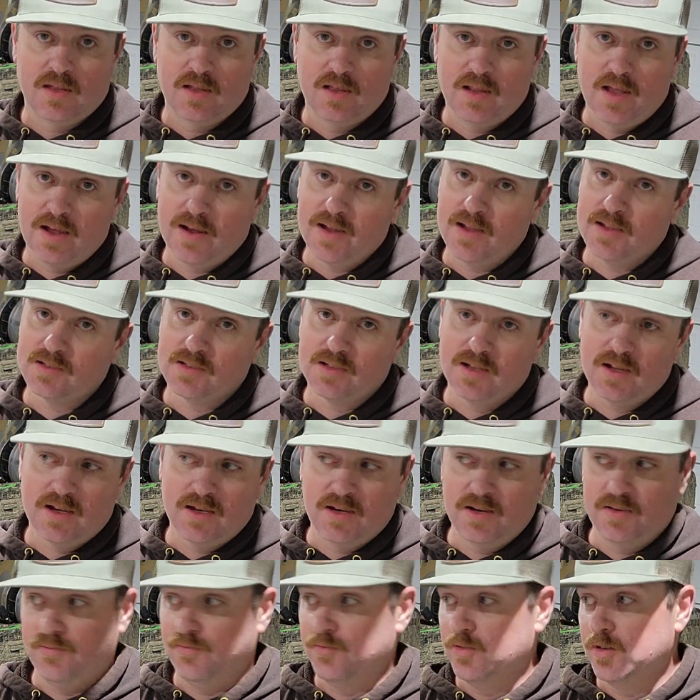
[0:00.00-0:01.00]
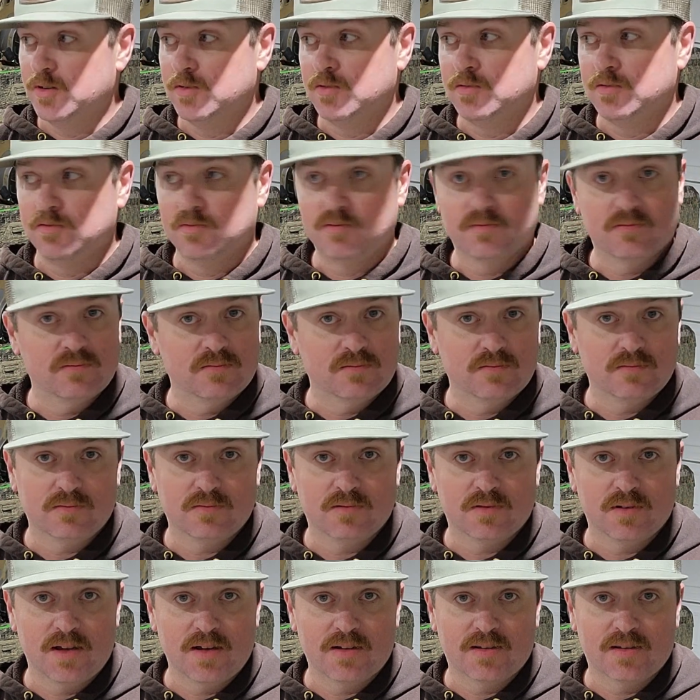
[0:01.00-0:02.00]
Like I said, if you
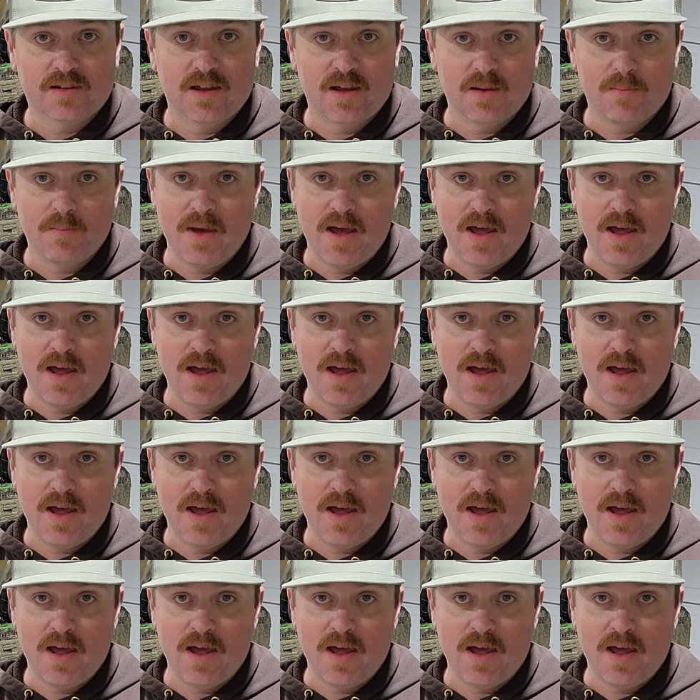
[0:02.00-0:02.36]
let that